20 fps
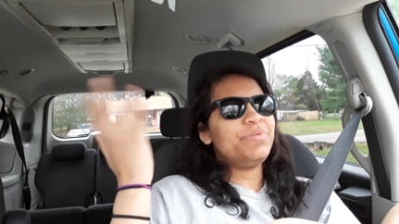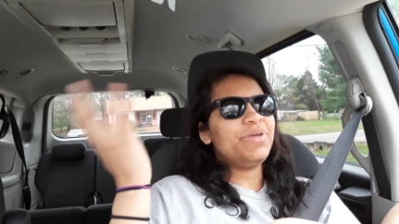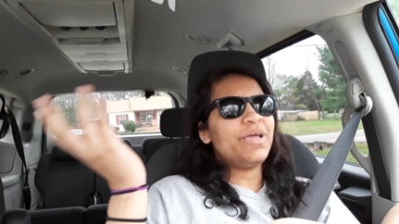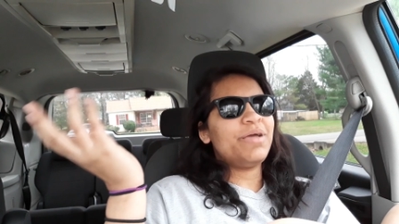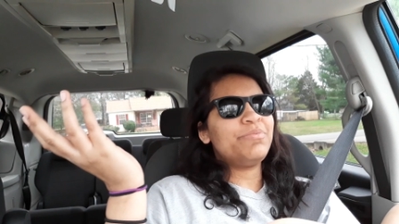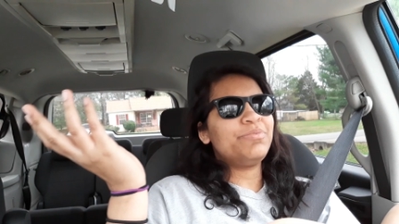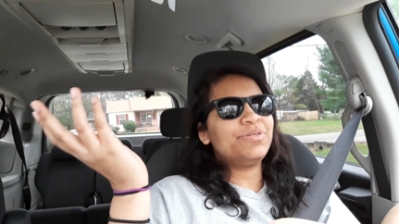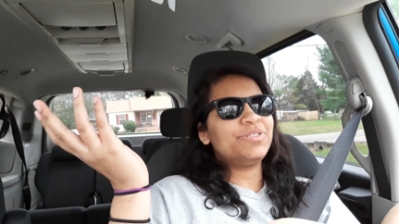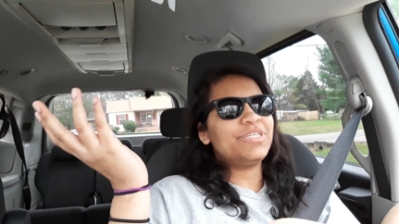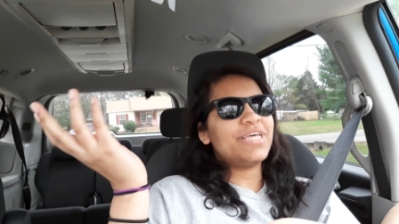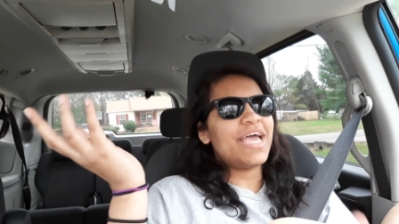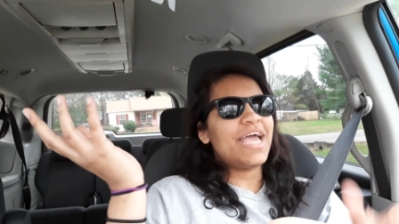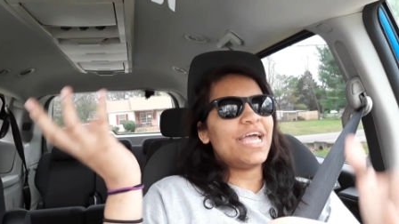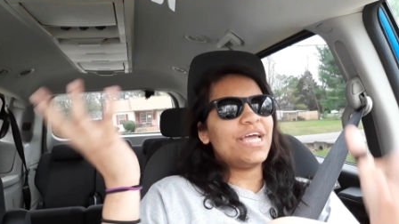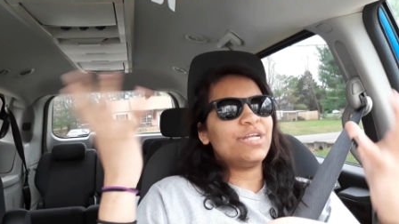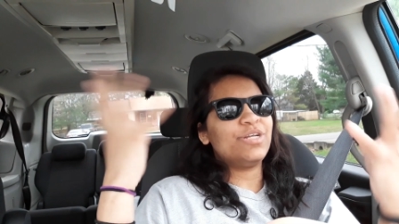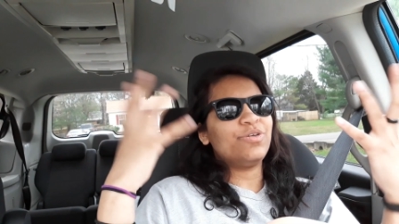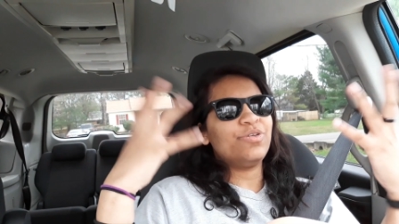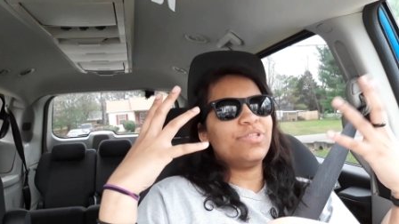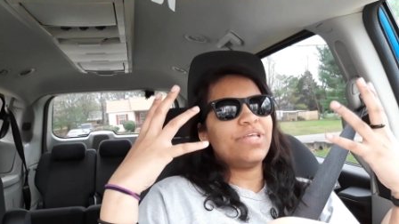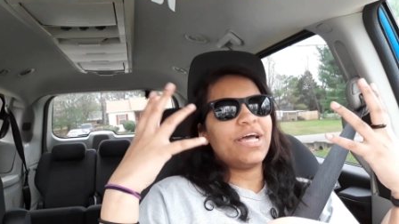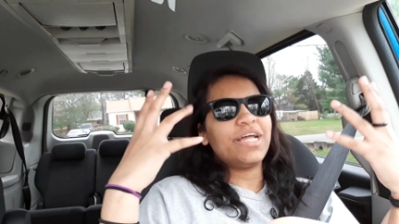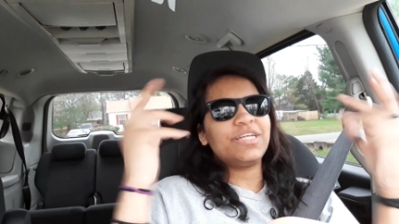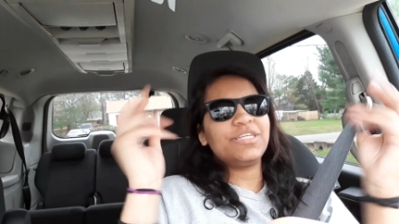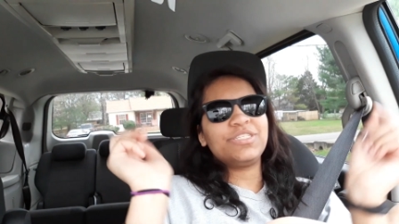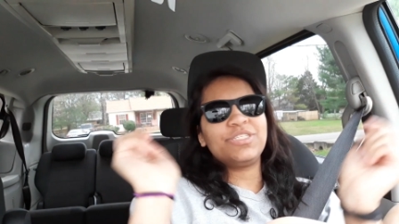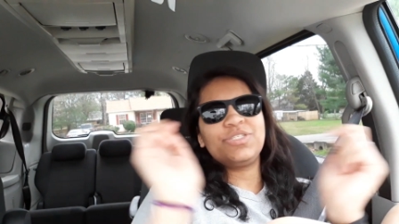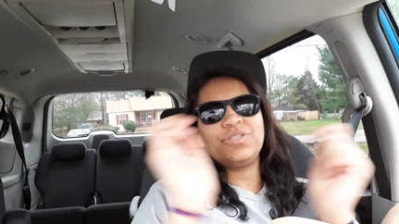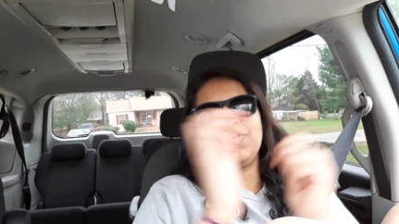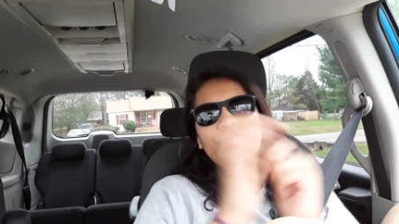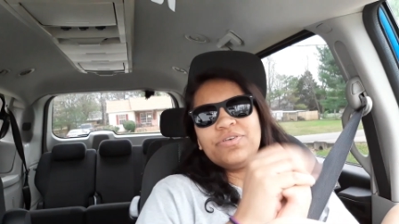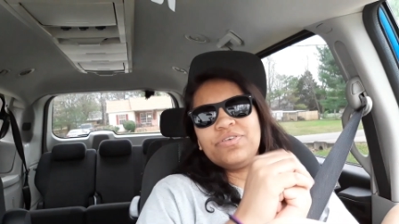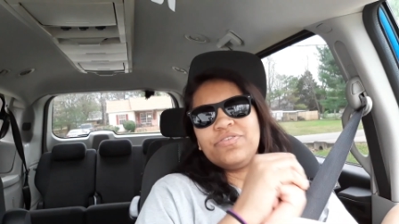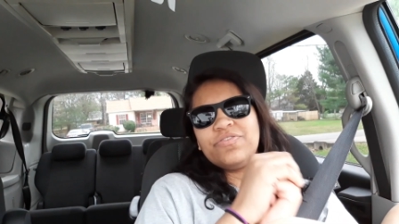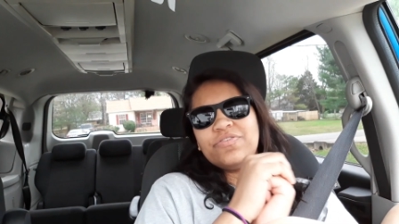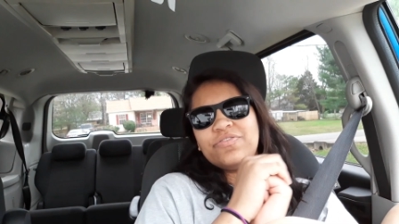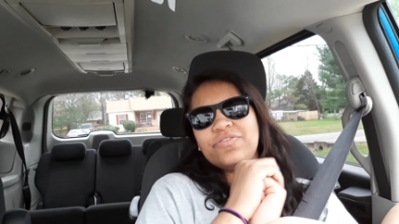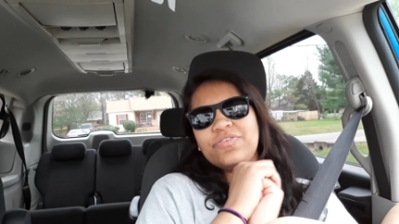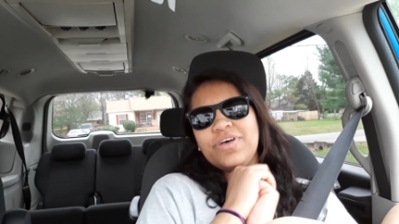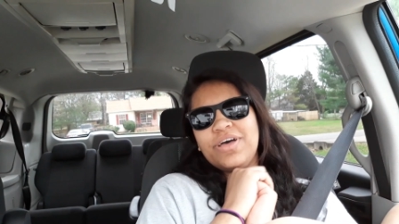be able to handle that sort of
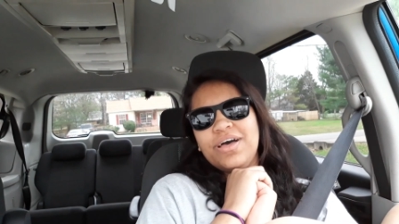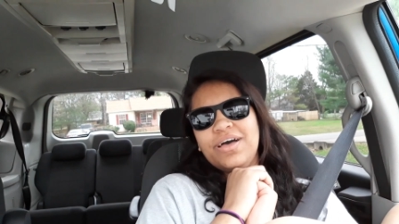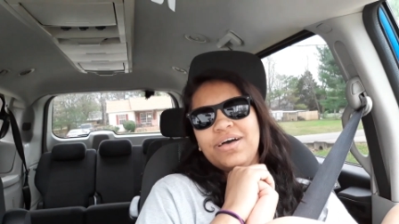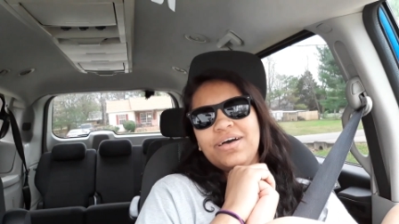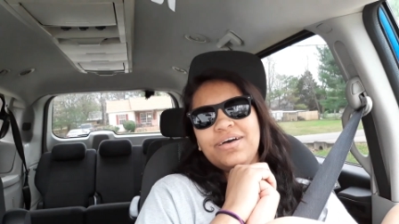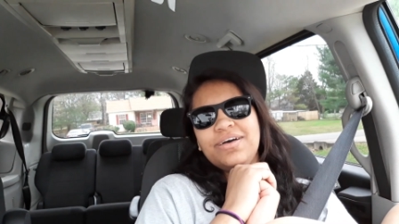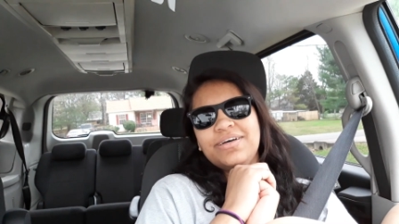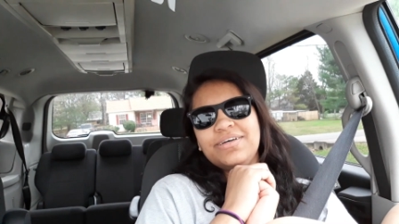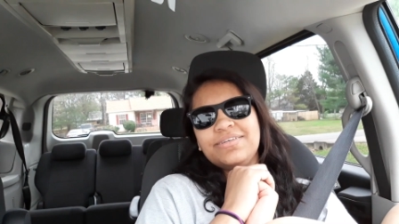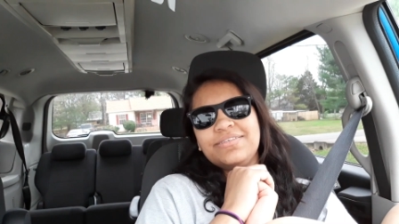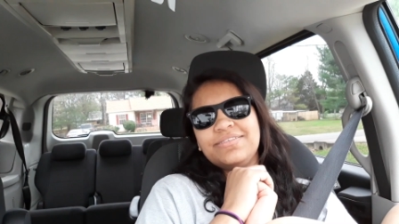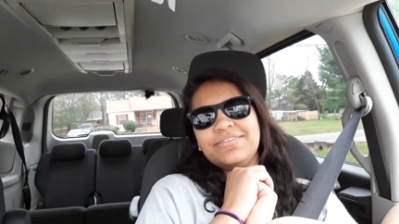uh,